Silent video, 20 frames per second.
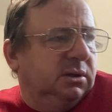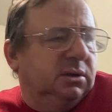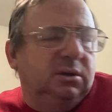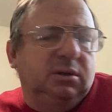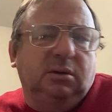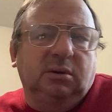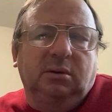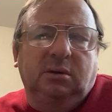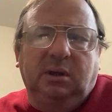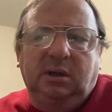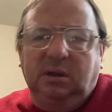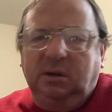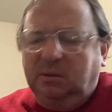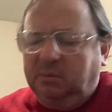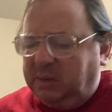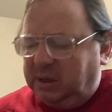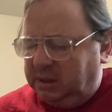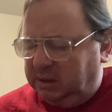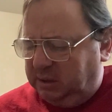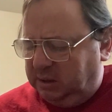to kill
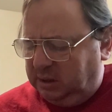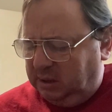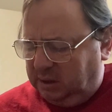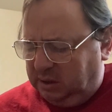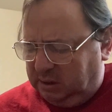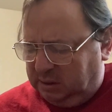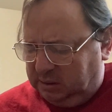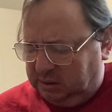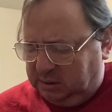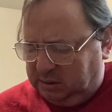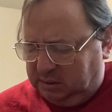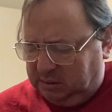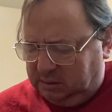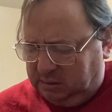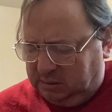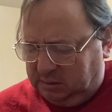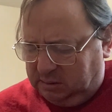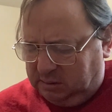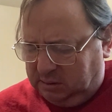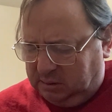bacteria.
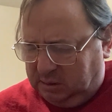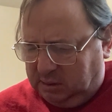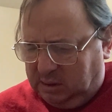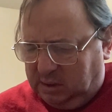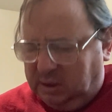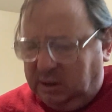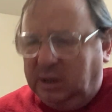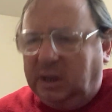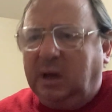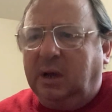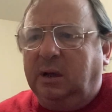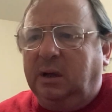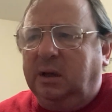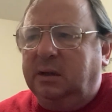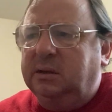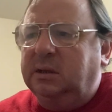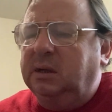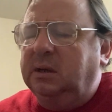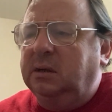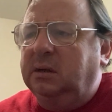Now I
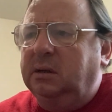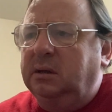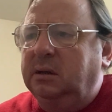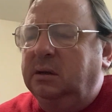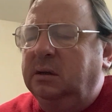think